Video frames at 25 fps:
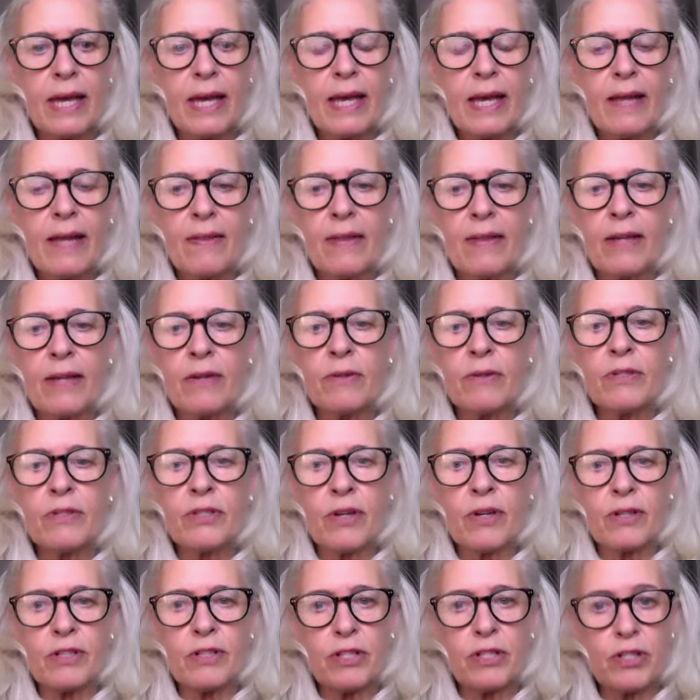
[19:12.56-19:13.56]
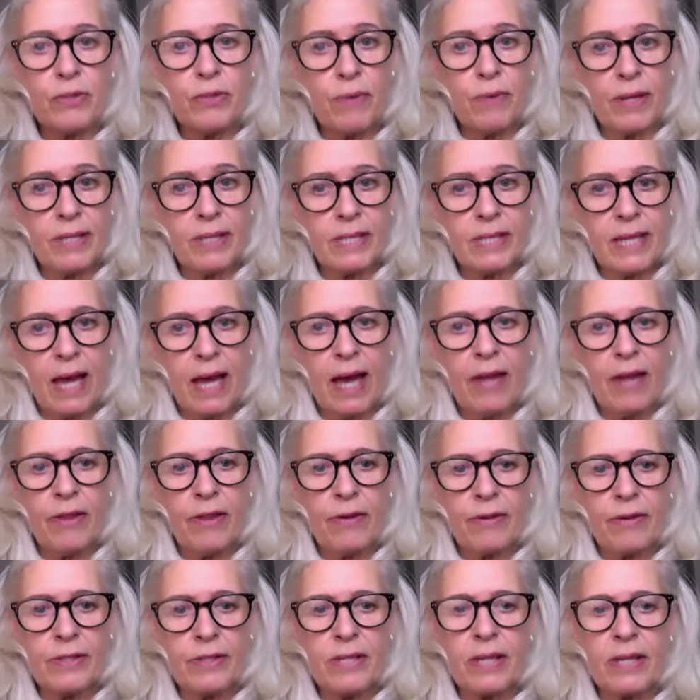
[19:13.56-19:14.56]
then you start to trust
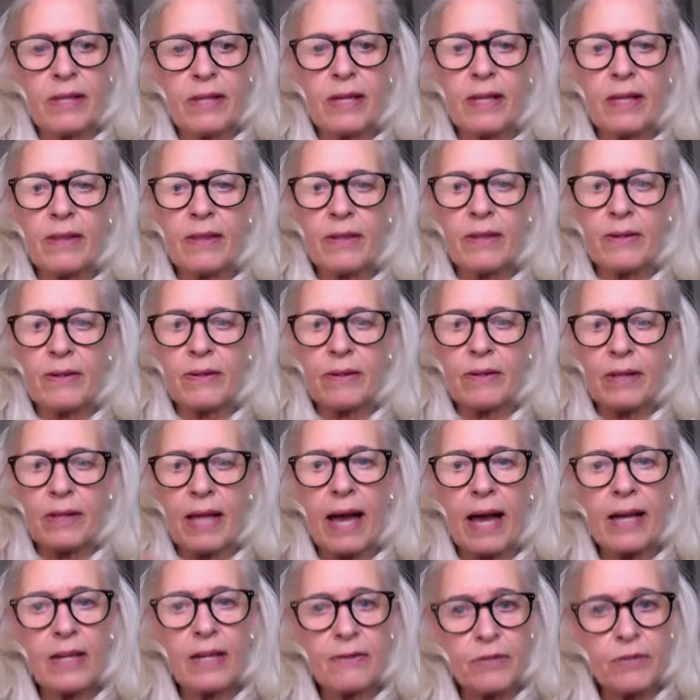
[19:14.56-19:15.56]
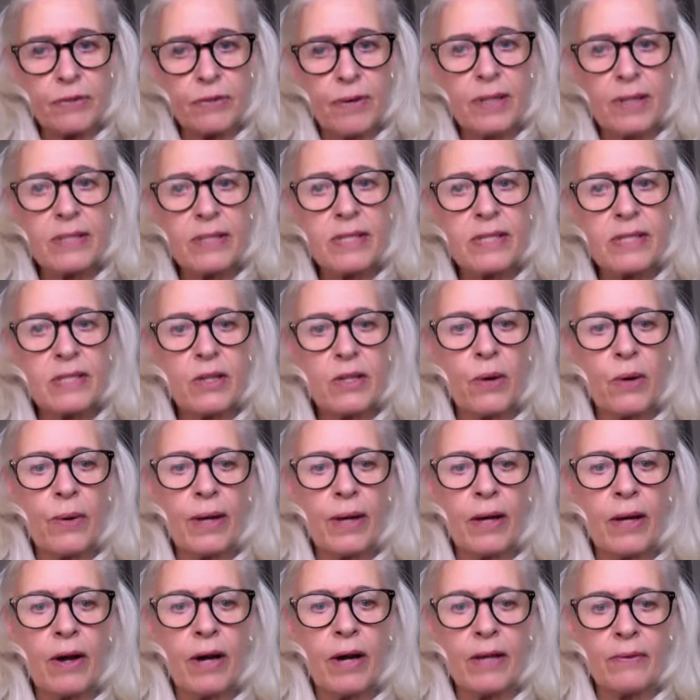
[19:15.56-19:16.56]
others. I think their lack of trust is
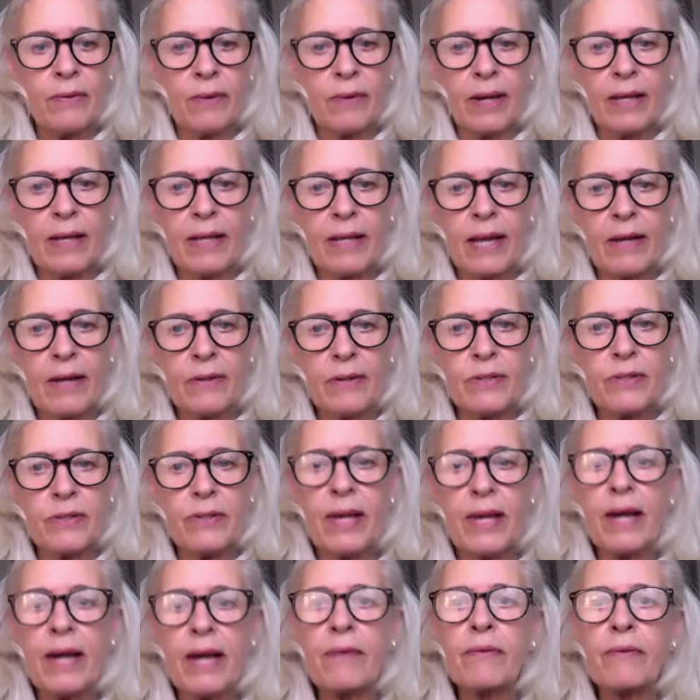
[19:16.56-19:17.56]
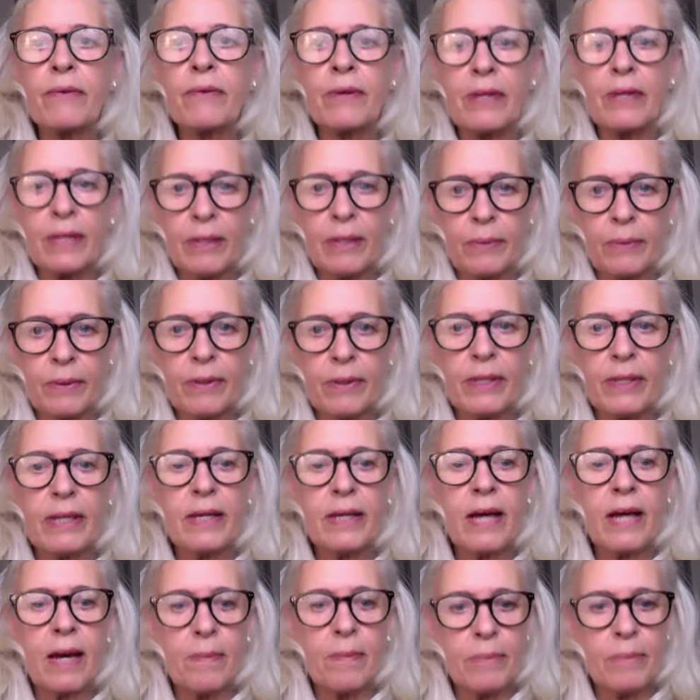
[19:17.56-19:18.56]
going on right now. So that really will
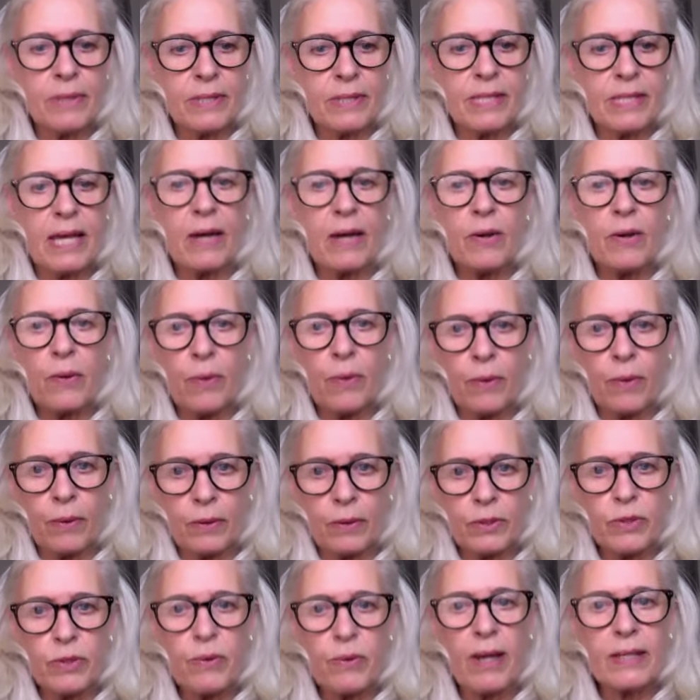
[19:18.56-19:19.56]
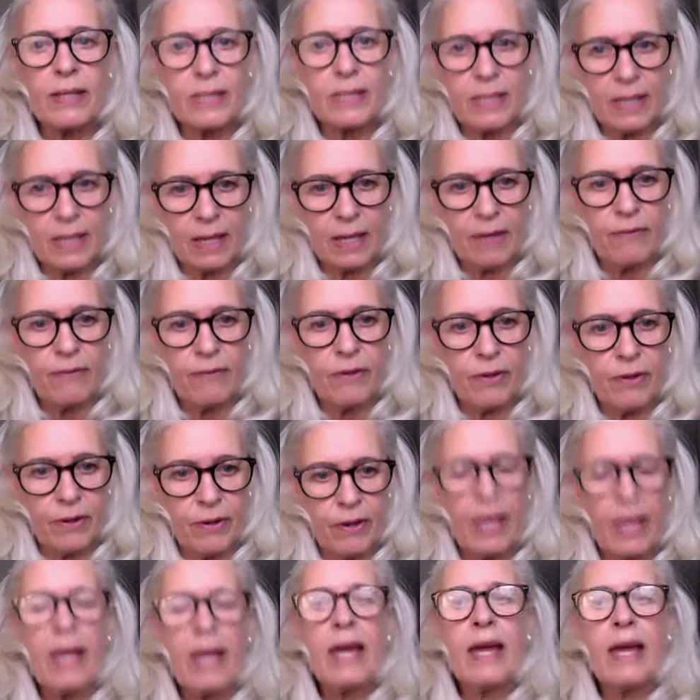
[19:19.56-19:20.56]
encompass that whole trusting of your
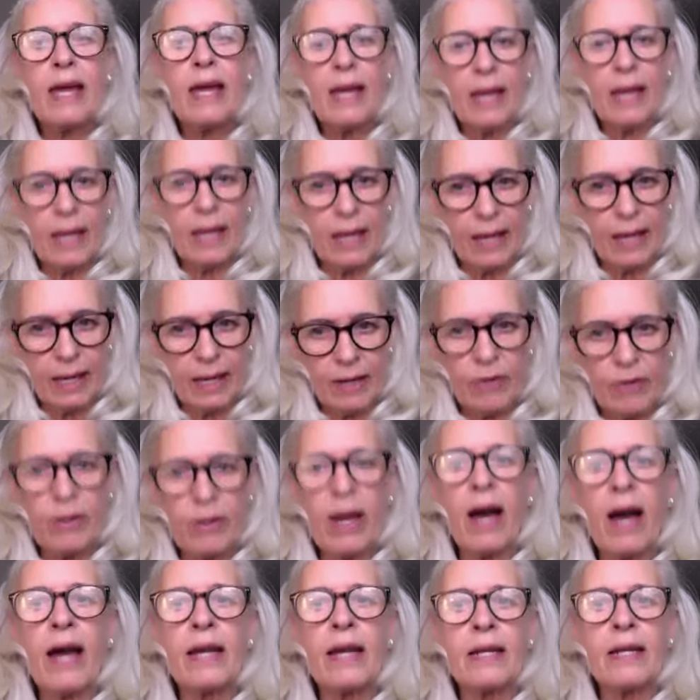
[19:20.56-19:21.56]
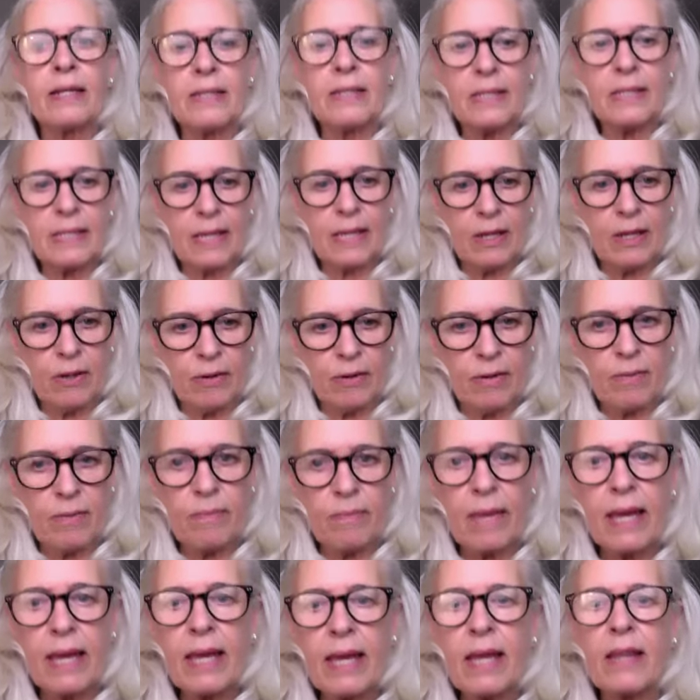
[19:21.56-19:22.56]
inner guidance, that you're
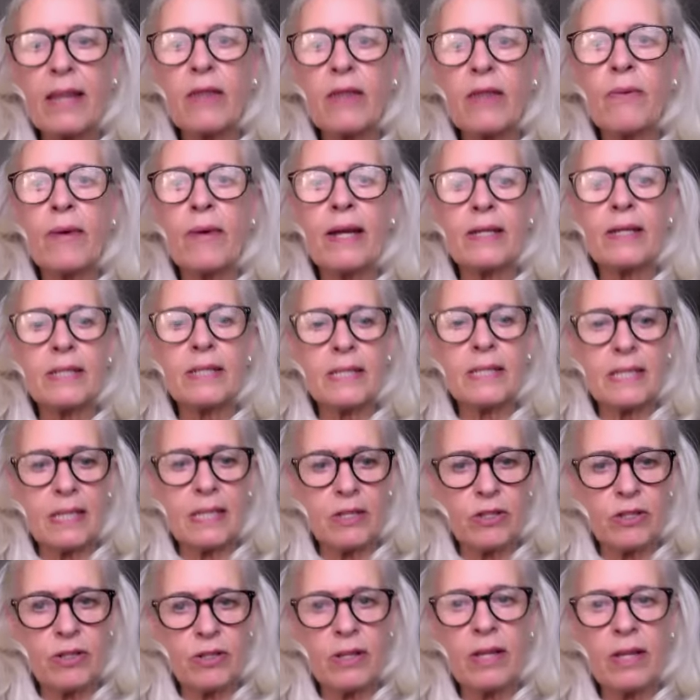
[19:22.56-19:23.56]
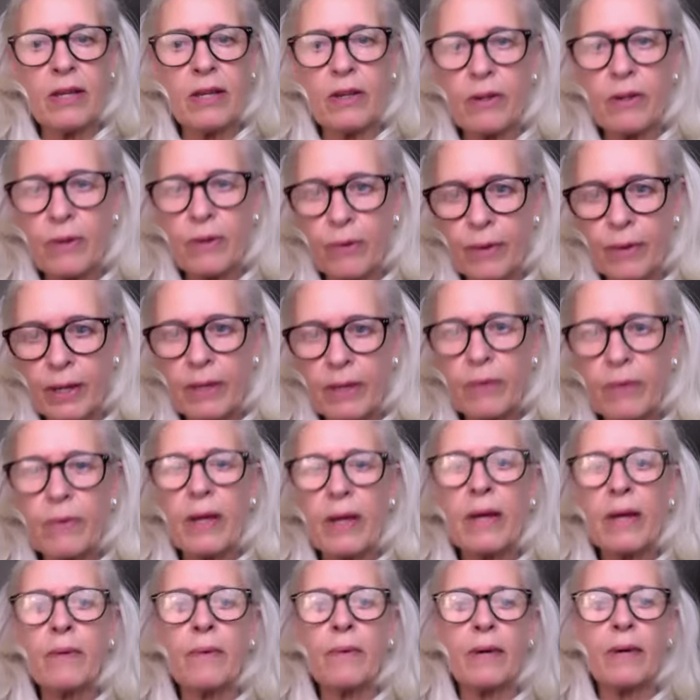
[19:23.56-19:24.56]
making the right decision, that you're going the
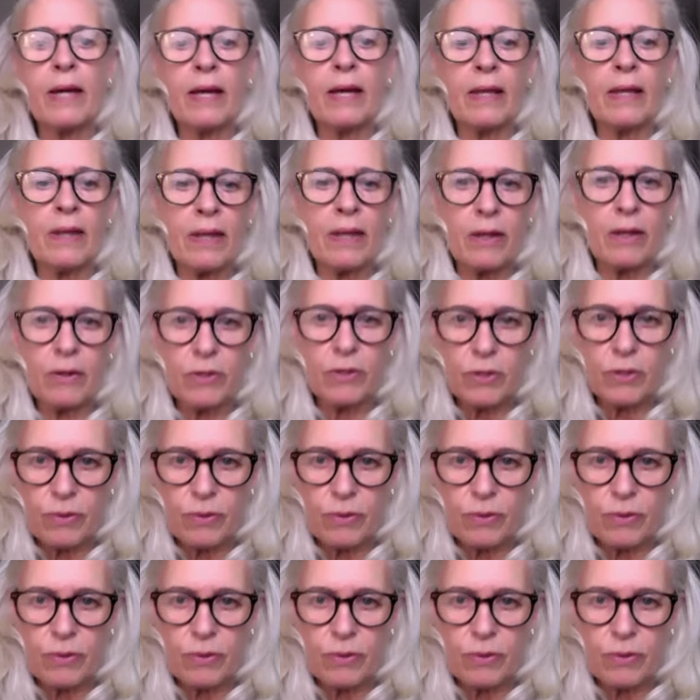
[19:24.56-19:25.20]
right way, that you're